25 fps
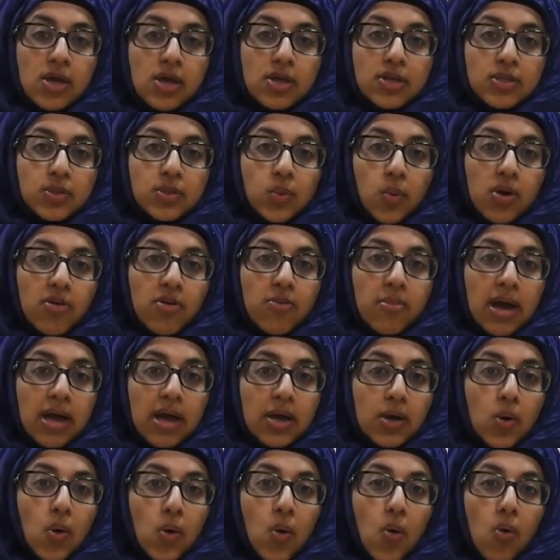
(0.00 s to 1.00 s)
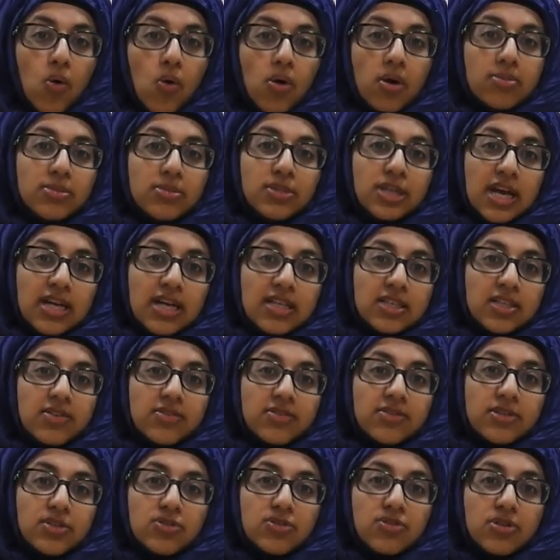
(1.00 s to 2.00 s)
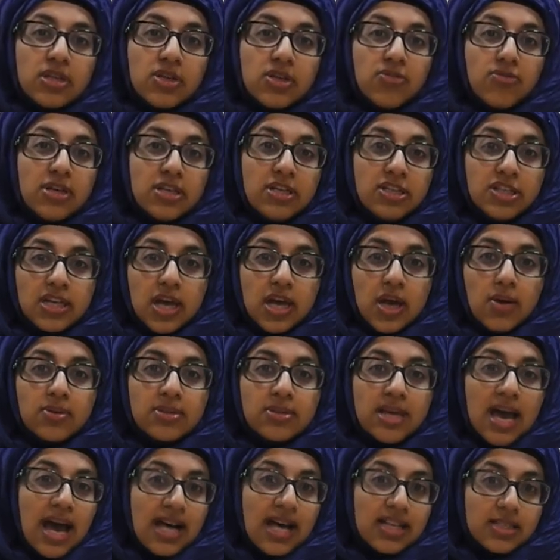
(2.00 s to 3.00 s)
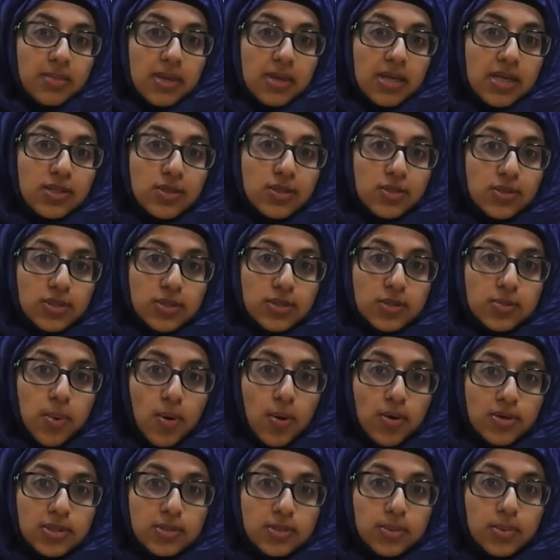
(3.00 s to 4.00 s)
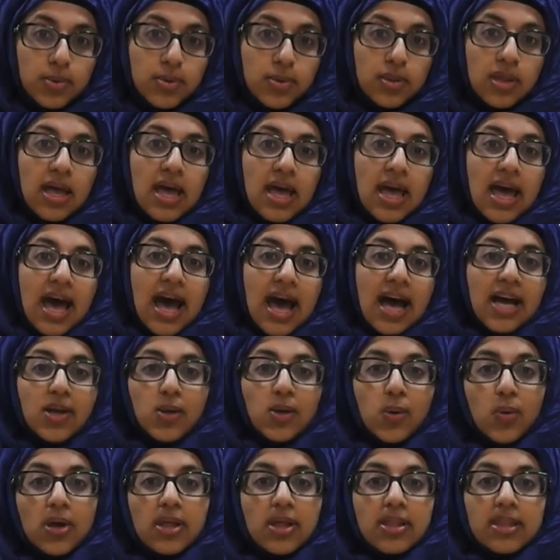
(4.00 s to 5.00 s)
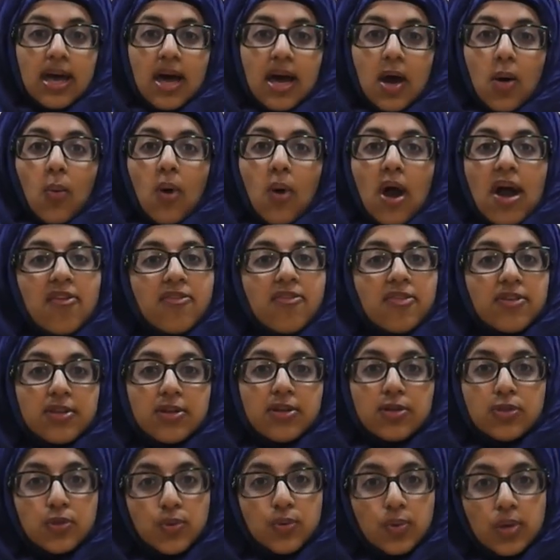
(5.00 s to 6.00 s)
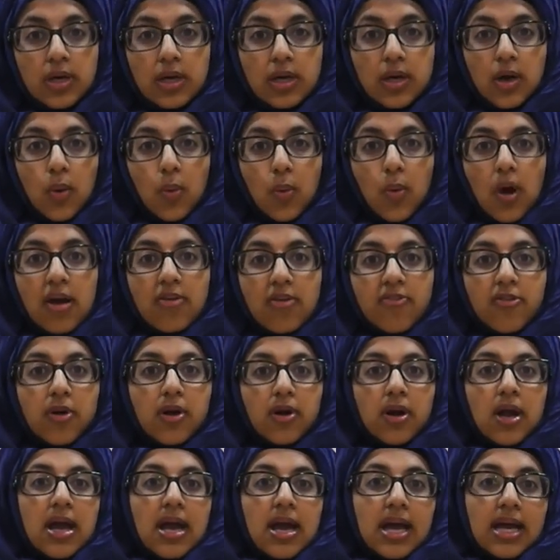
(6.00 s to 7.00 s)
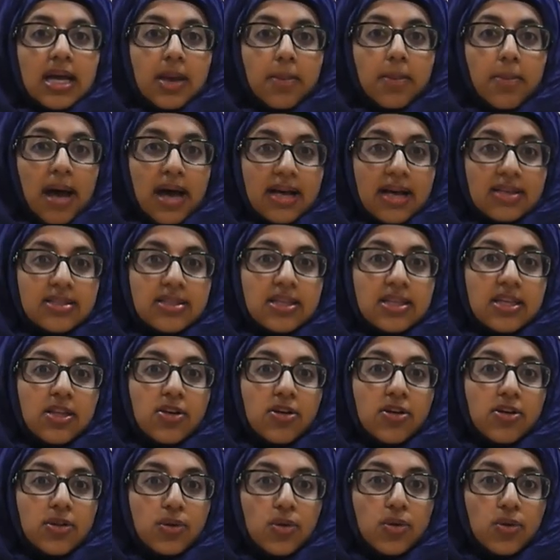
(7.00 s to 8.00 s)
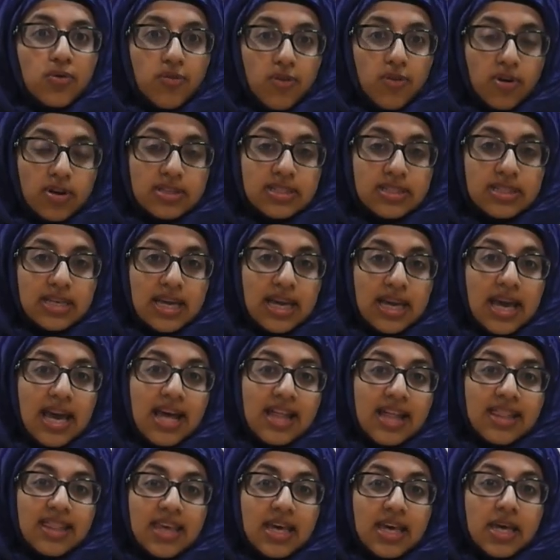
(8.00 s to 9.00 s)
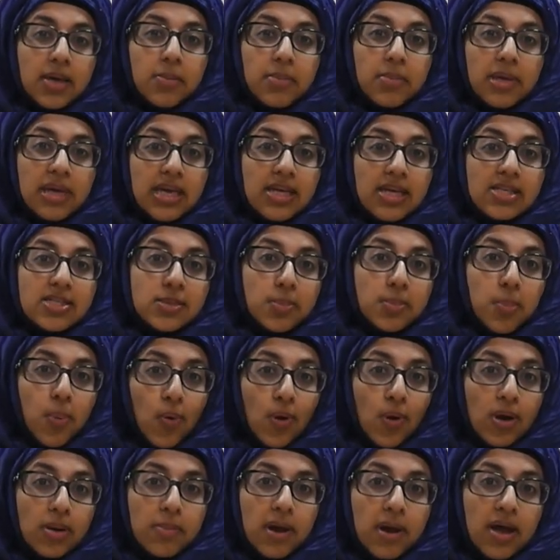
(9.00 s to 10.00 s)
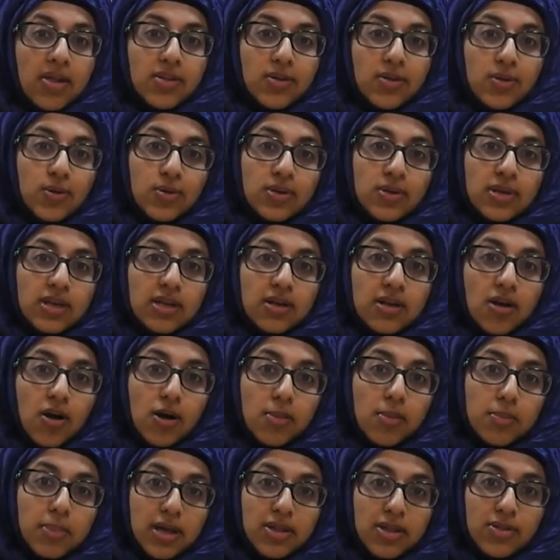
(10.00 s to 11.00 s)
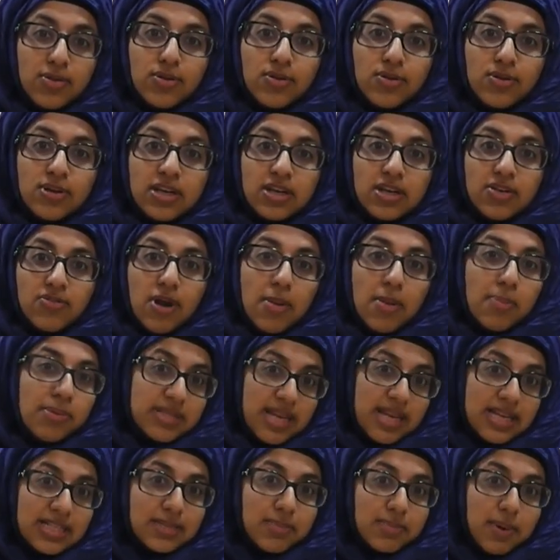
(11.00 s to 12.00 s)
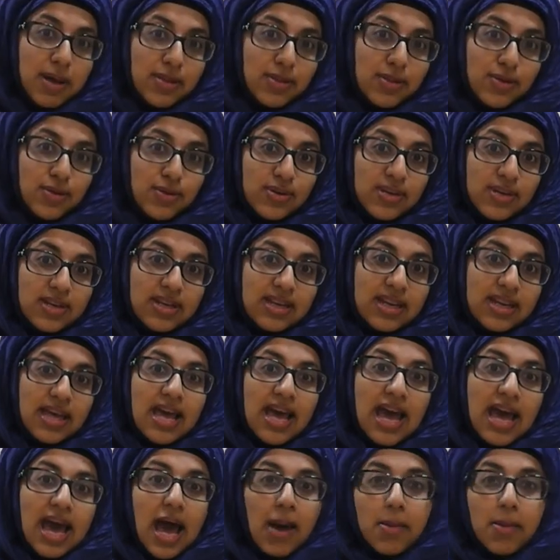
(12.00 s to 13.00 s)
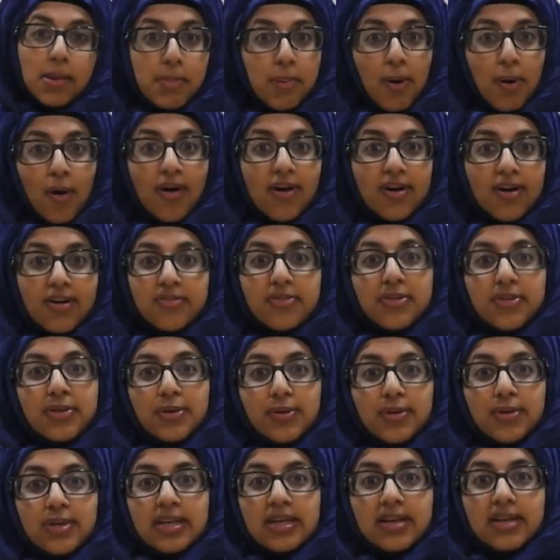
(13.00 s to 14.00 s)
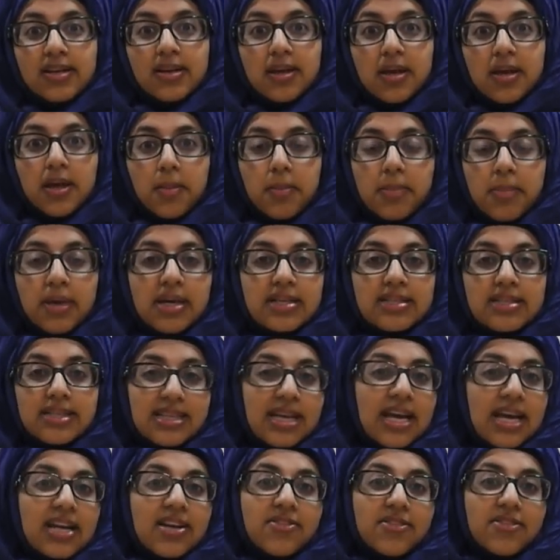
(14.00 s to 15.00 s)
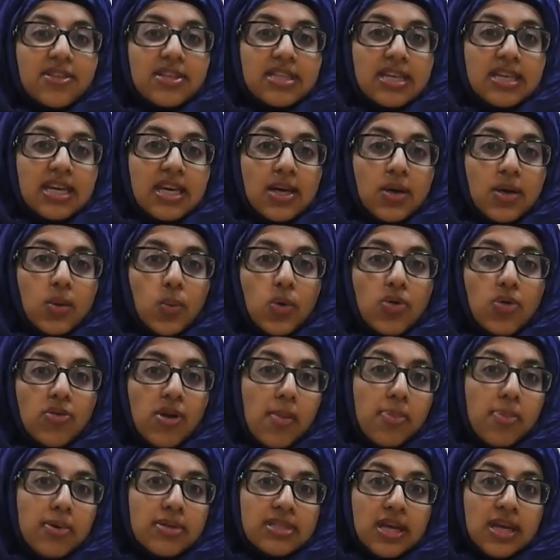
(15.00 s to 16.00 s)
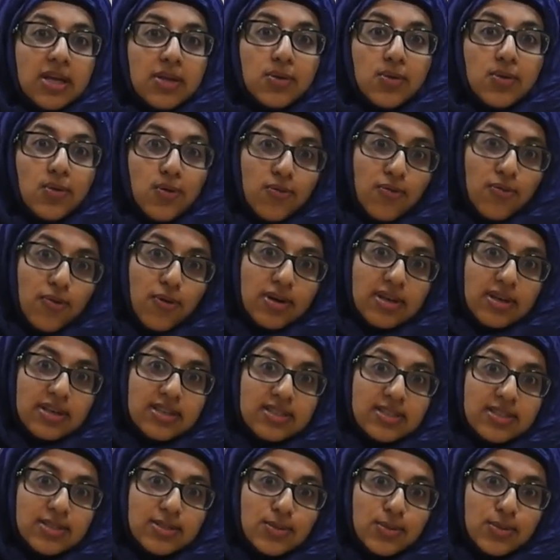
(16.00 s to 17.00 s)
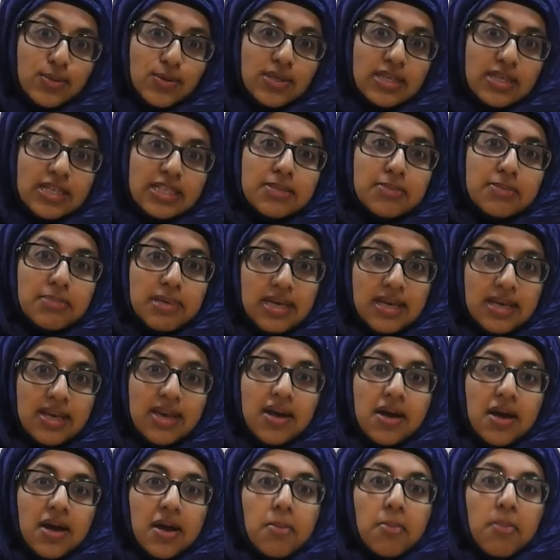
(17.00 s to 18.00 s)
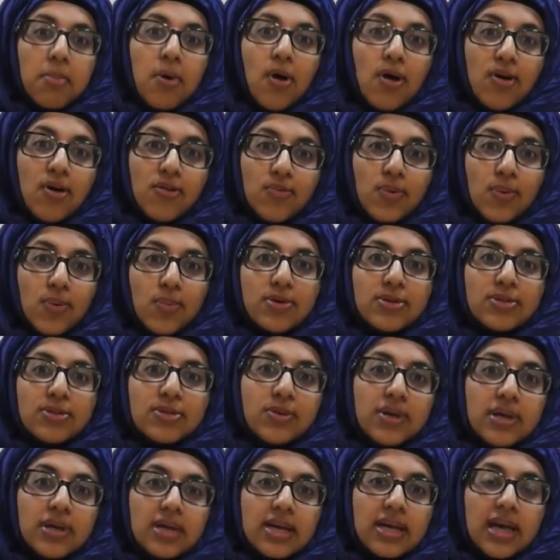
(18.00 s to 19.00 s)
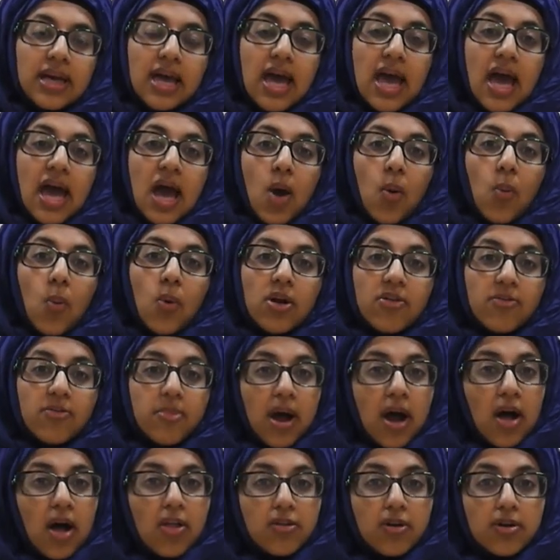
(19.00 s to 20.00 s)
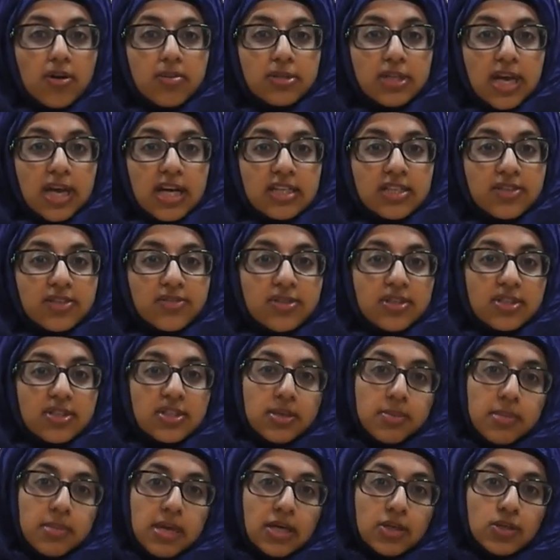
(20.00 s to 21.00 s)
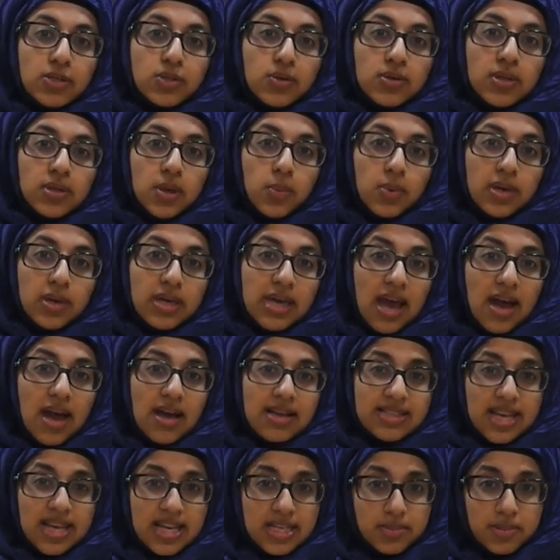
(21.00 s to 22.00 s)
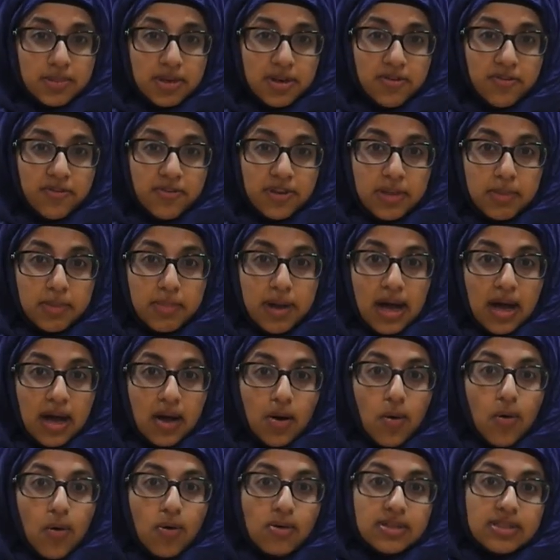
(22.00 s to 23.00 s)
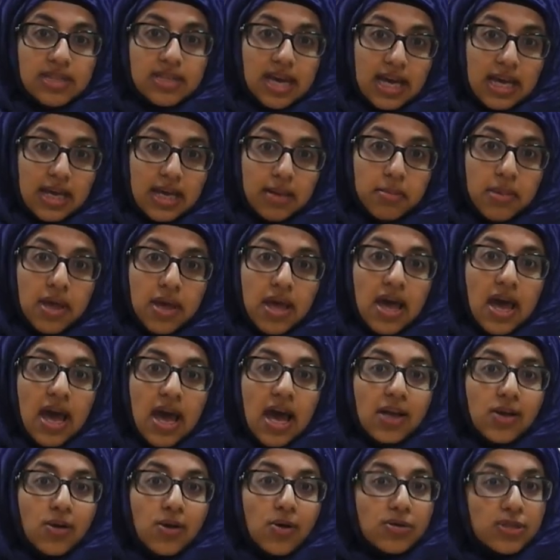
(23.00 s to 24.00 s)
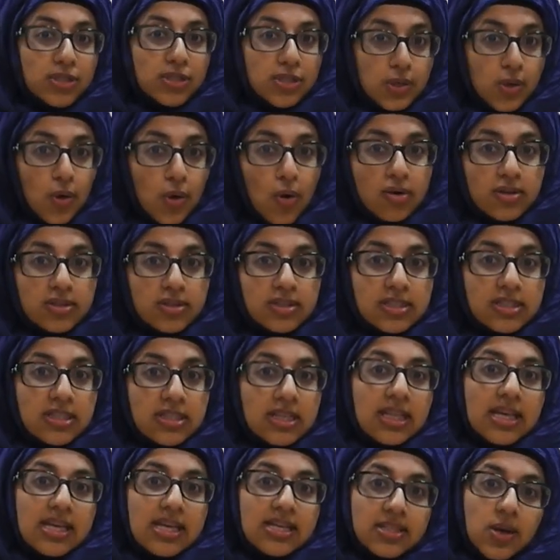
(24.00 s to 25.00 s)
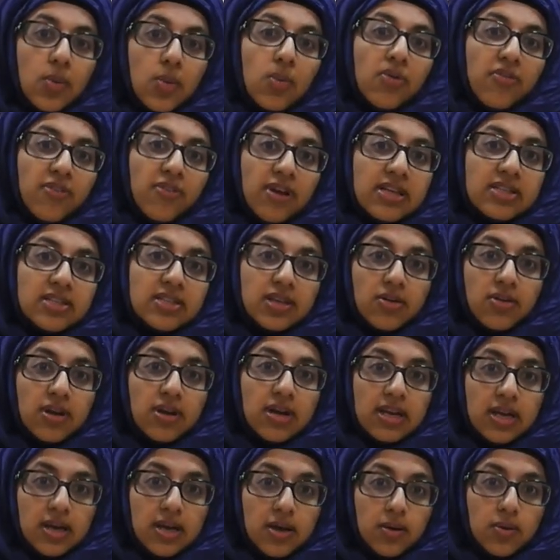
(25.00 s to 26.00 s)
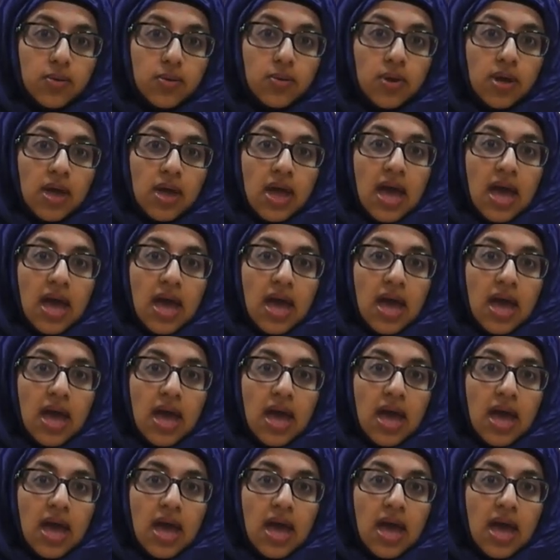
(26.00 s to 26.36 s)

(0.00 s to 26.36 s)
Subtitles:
So one of my core objectives is really reaching out to as many students as possible and knowing that whatever they're doing or whatever capacity they're in the university, they can be supported by the union, heard by the union, represented by the union, and be part of the union, because at the end of the day, we represent your voice, so you need to be part of what we're doing. One of my other objectives is to make sure that we get assessment and feedback on time and not just the constant delays that we're facing right now.